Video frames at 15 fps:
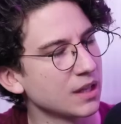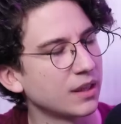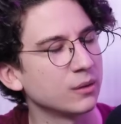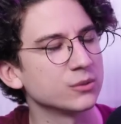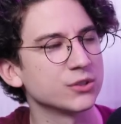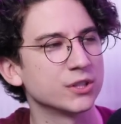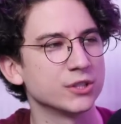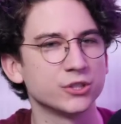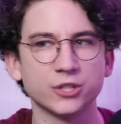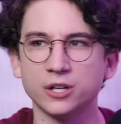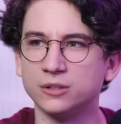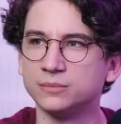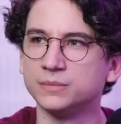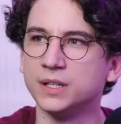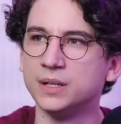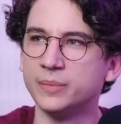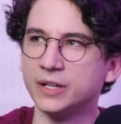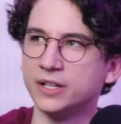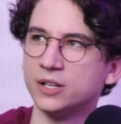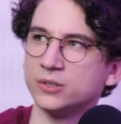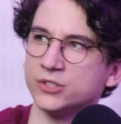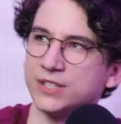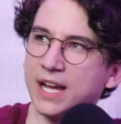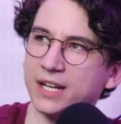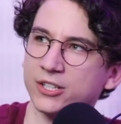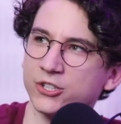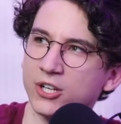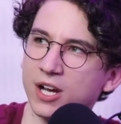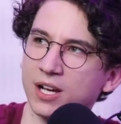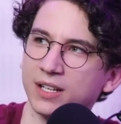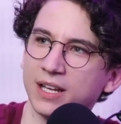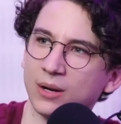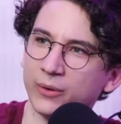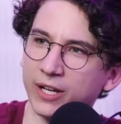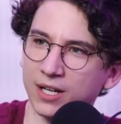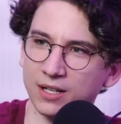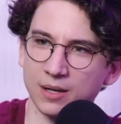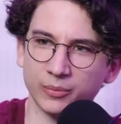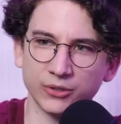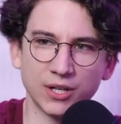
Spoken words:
That was a good show. Anybody know Static Shock? Yeah, we got a couple.